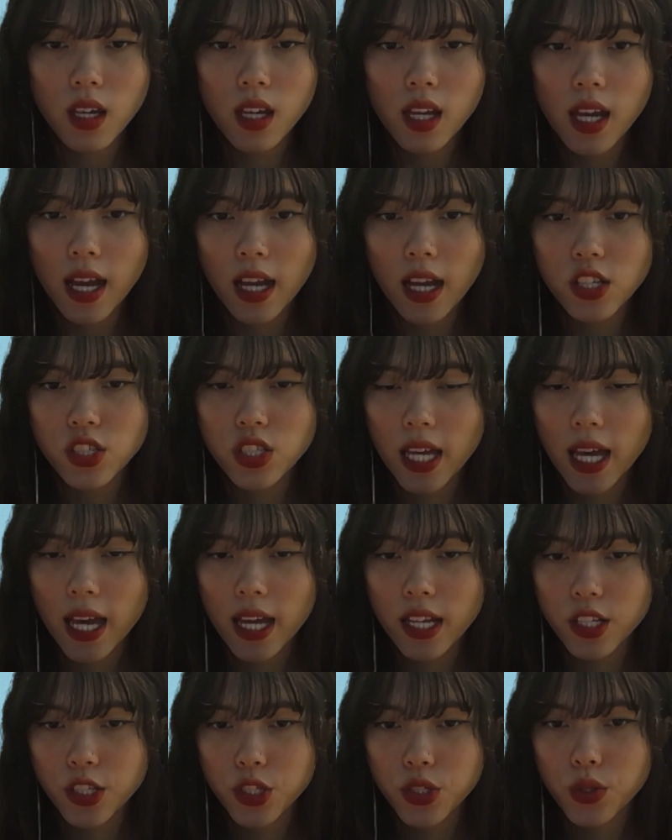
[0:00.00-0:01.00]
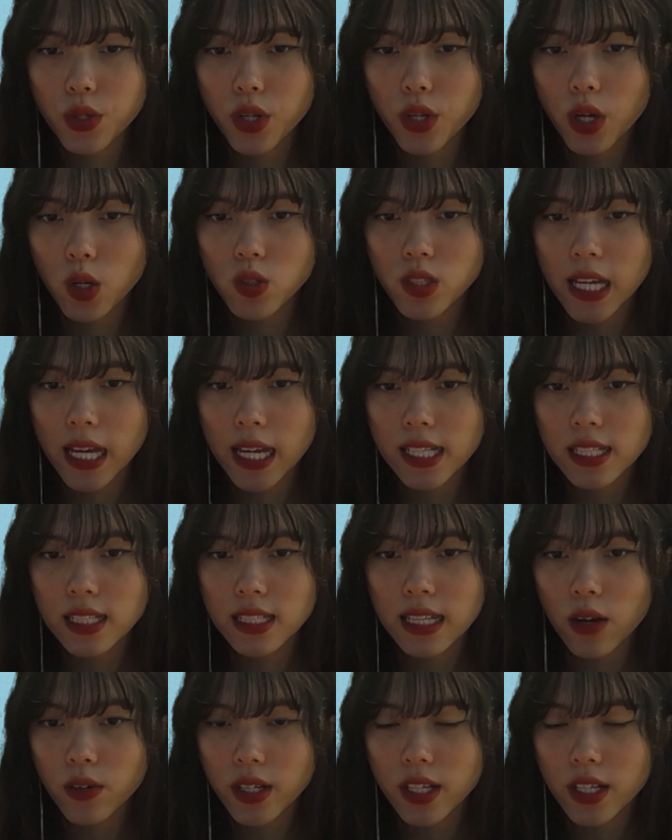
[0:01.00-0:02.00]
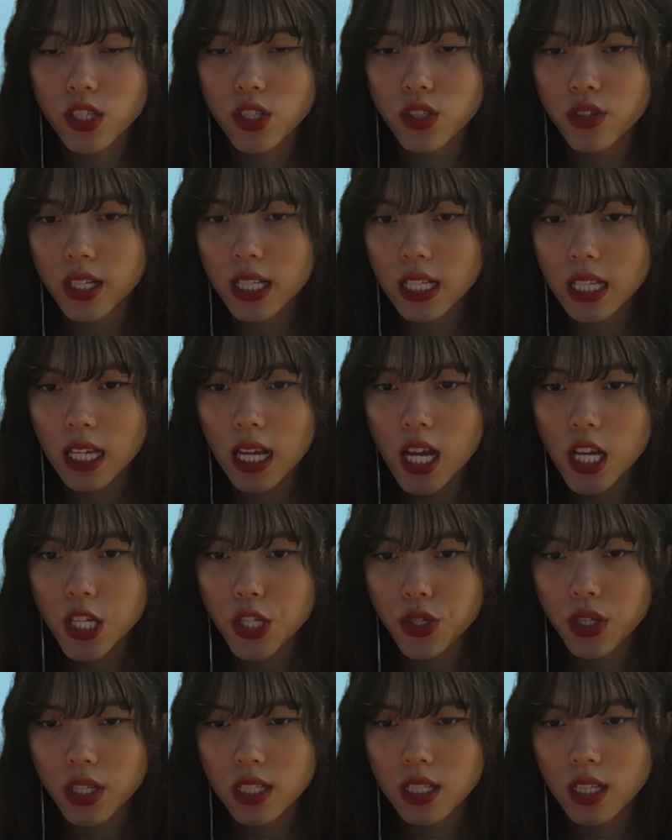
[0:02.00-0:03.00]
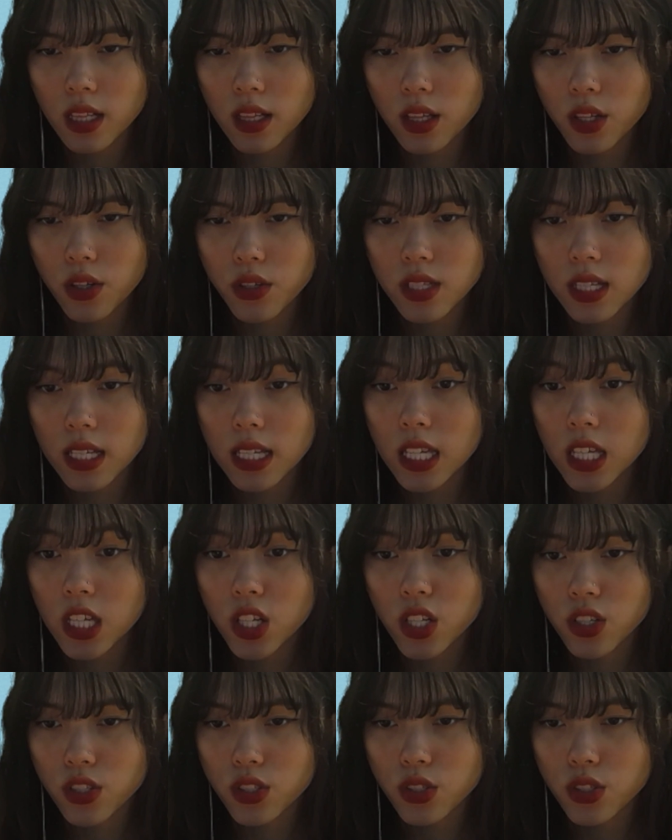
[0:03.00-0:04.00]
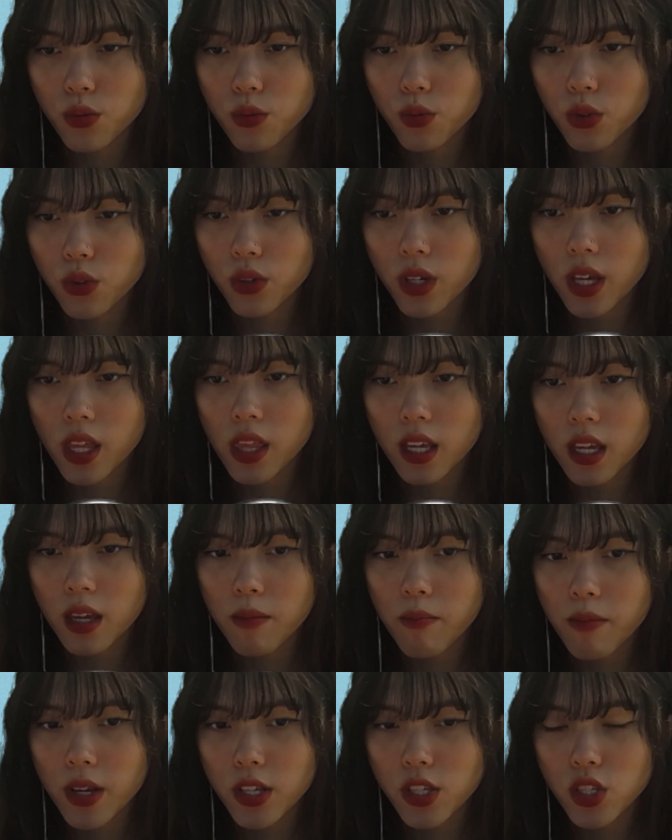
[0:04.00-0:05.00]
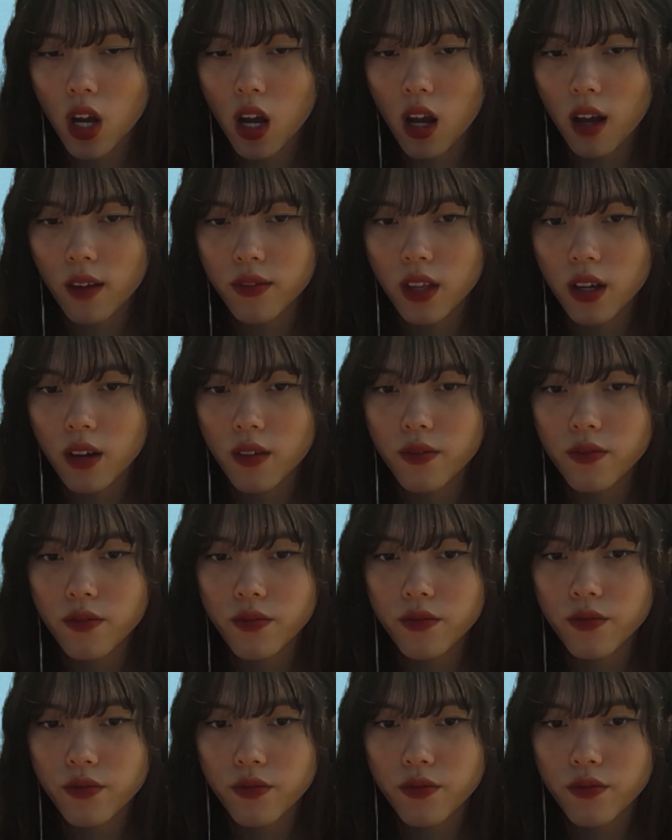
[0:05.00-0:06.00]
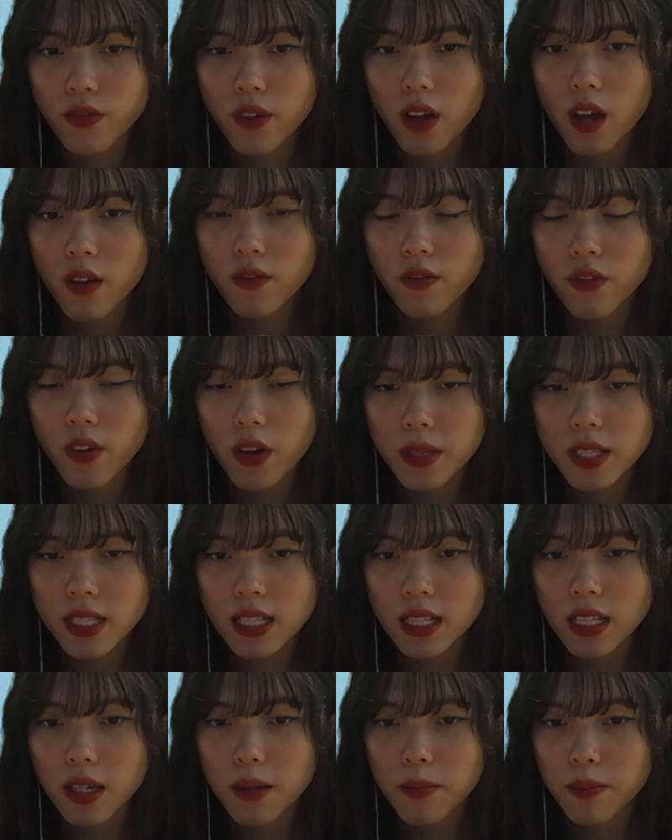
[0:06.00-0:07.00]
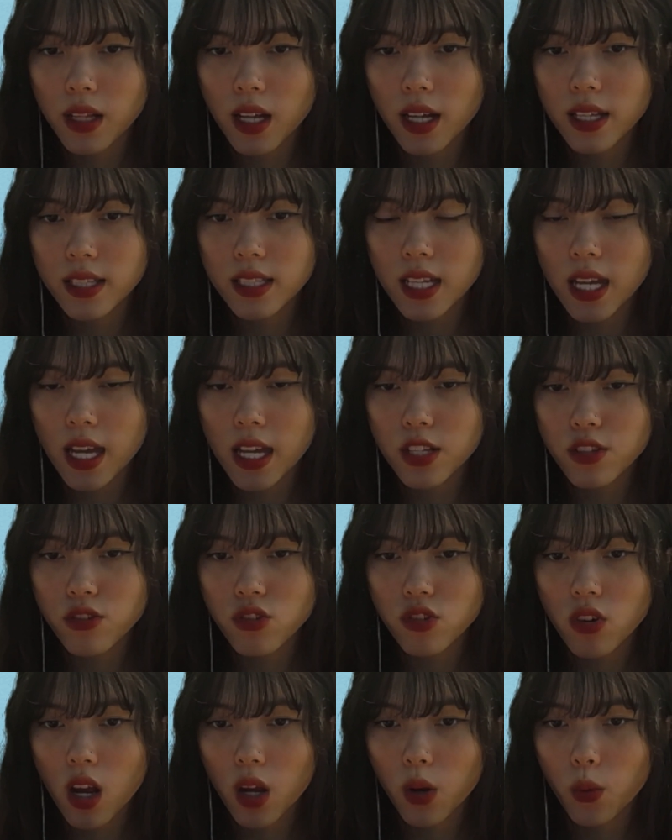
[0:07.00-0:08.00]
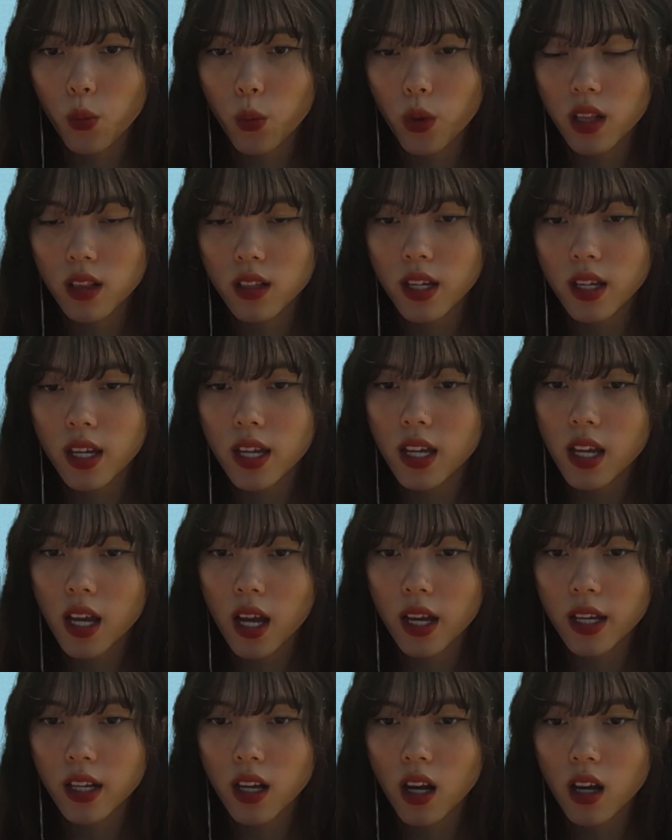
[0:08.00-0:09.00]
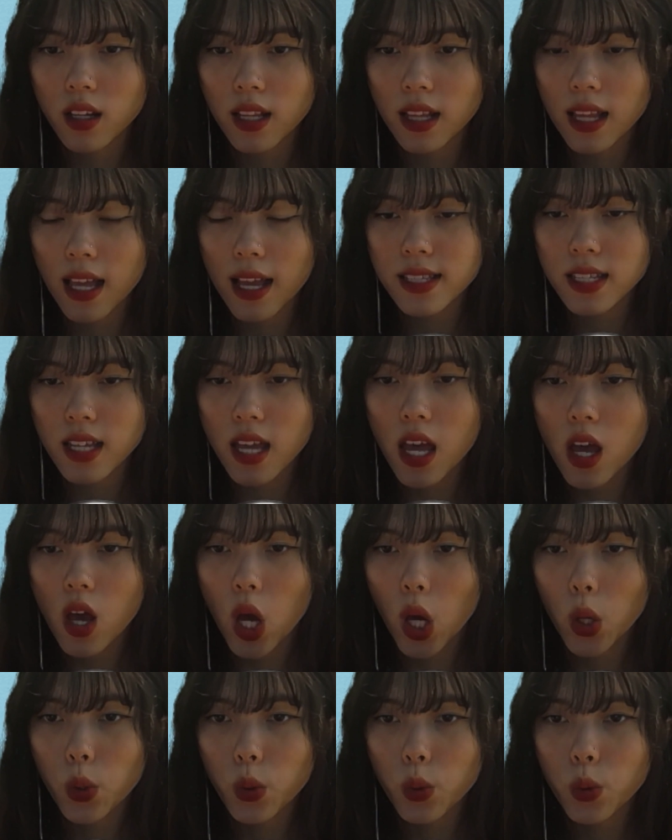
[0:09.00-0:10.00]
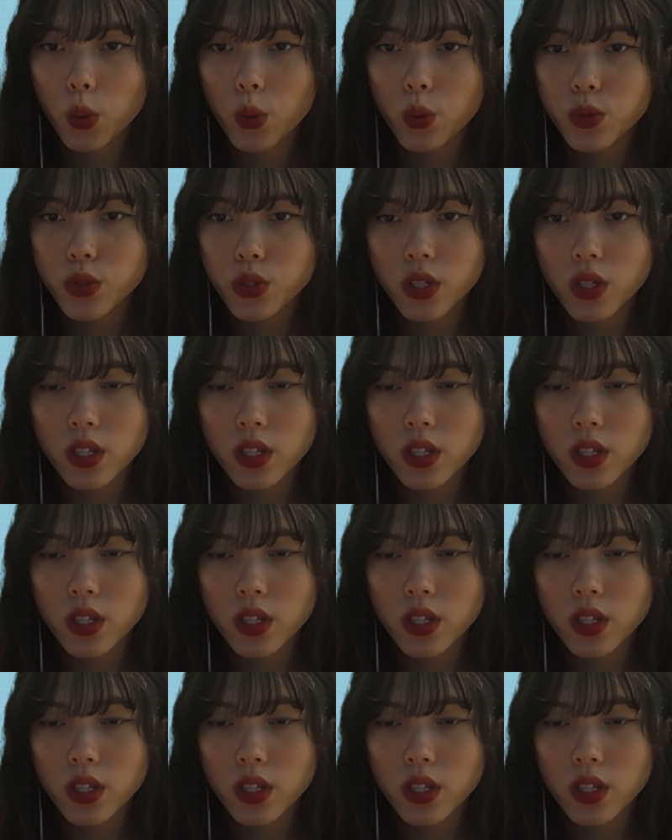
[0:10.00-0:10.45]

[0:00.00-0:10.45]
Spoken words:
As she headed to No 10 Downing Street, Truss looks eager to rule in the image of the famously blunt and strong-willed iconoclast whose